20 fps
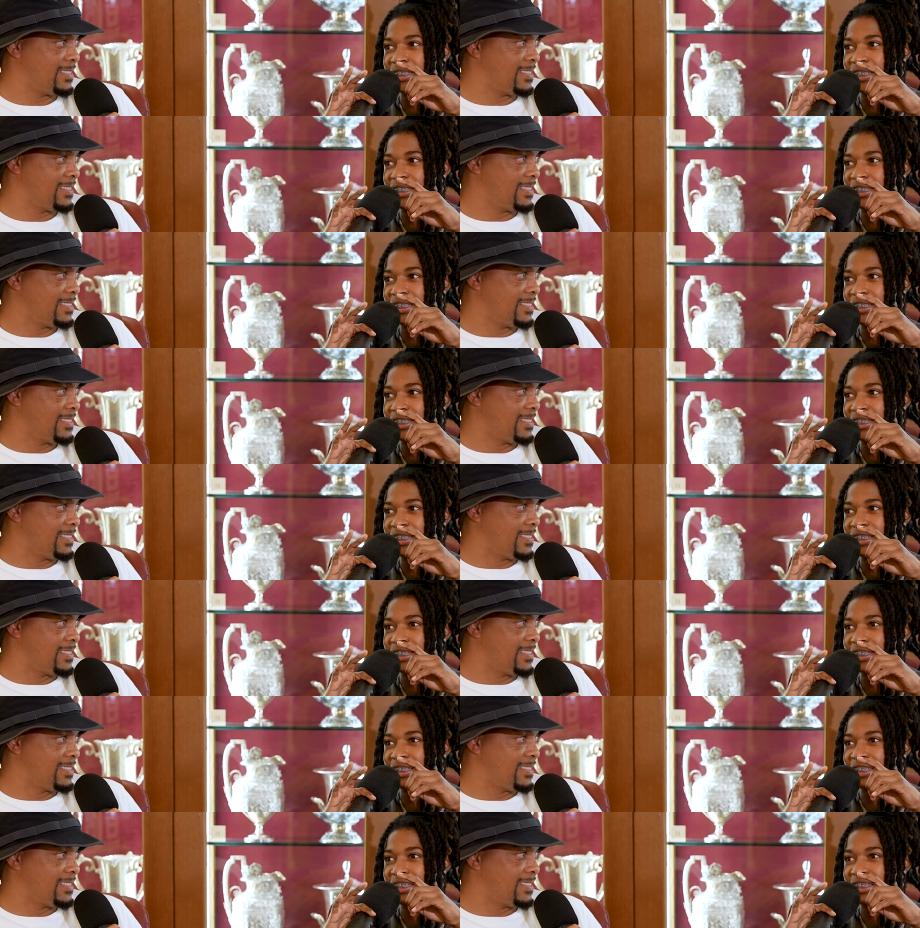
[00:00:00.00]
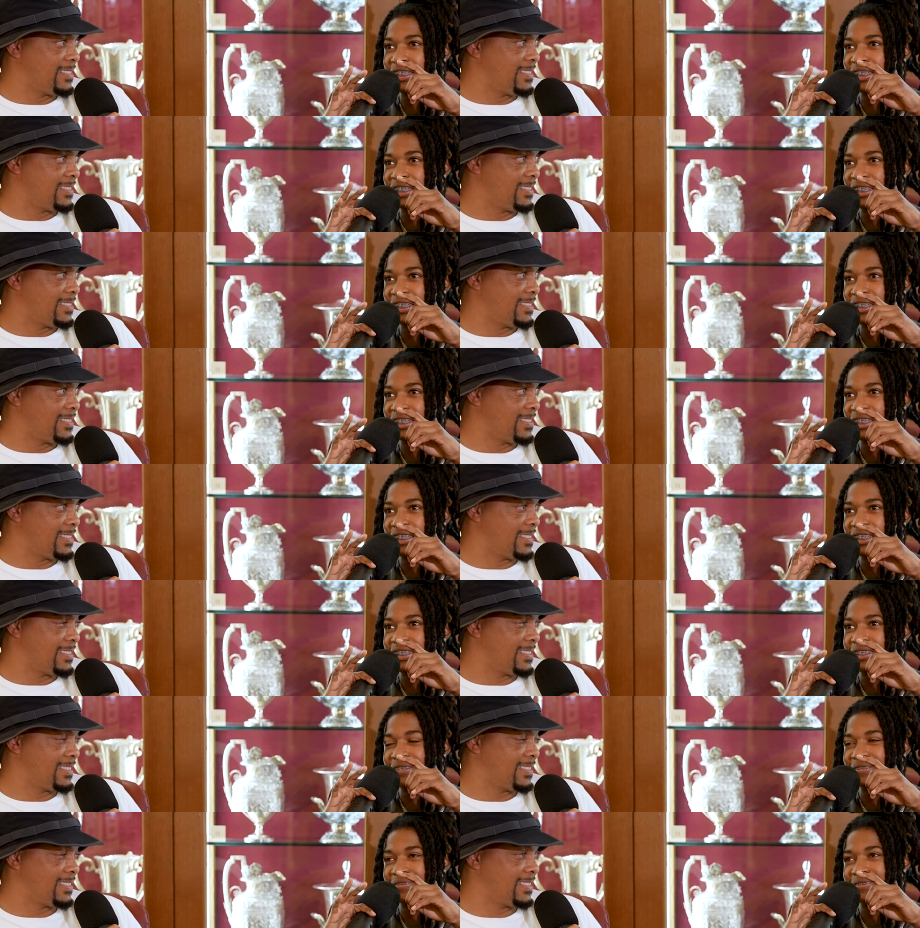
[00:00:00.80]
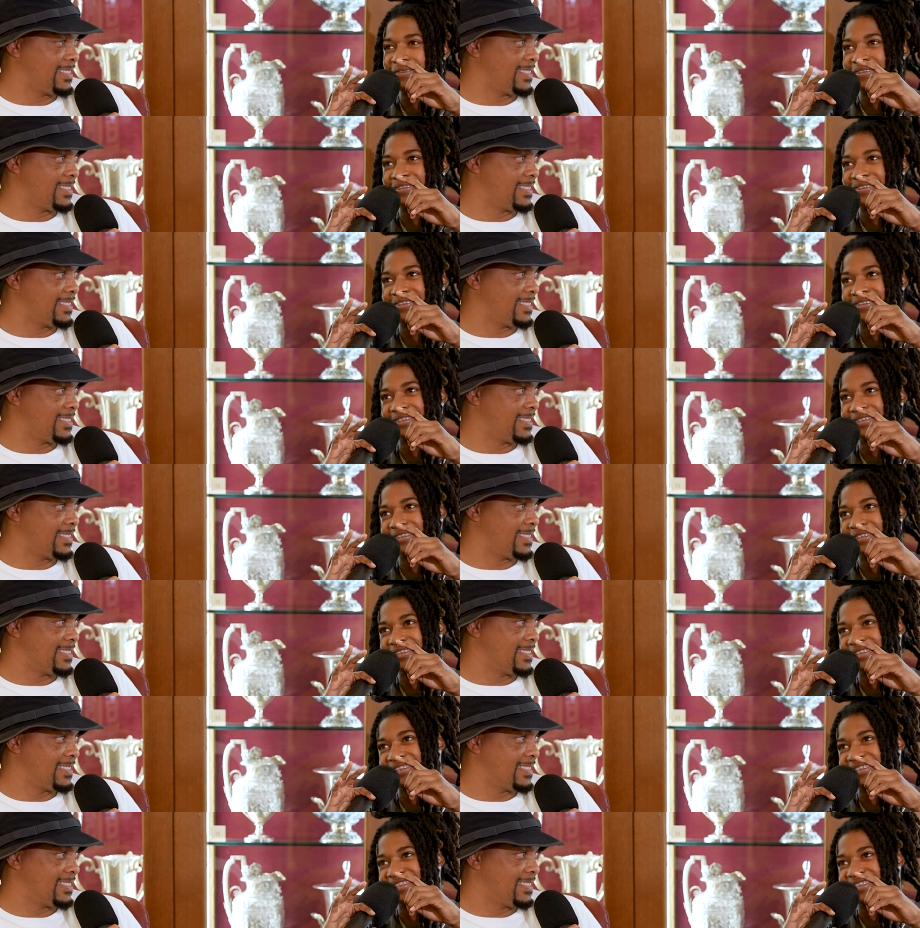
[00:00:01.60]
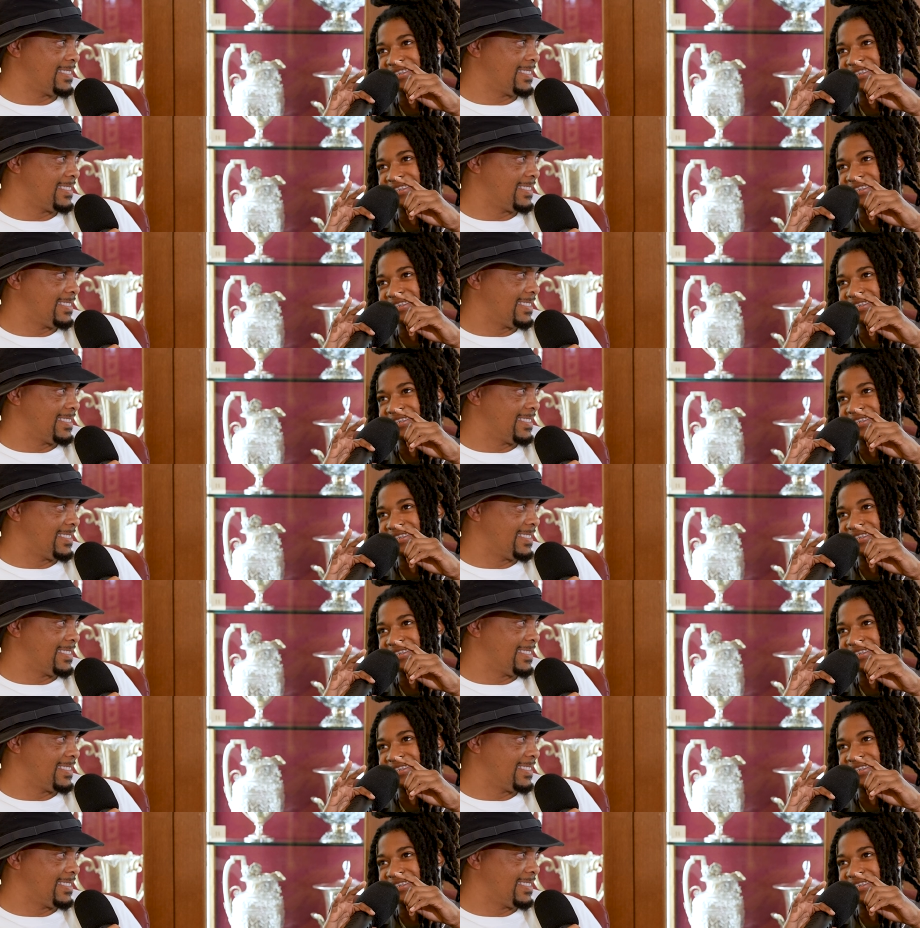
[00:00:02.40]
No one is speaking in this clip.